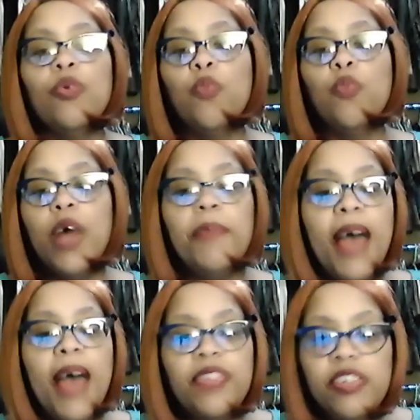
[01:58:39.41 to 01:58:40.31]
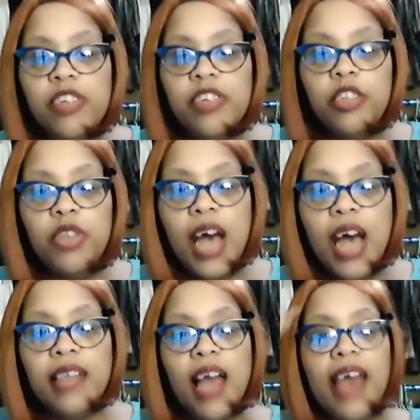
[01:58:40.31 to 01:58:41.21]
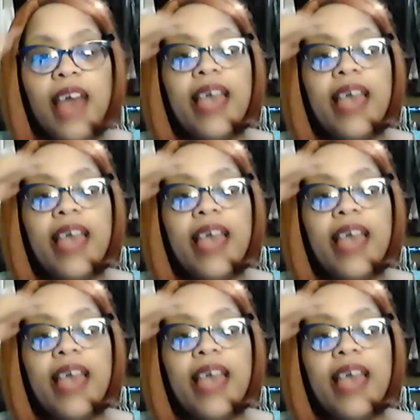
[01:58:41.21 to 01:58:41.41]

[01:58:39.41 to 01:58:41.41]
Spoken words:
What about this did you not like?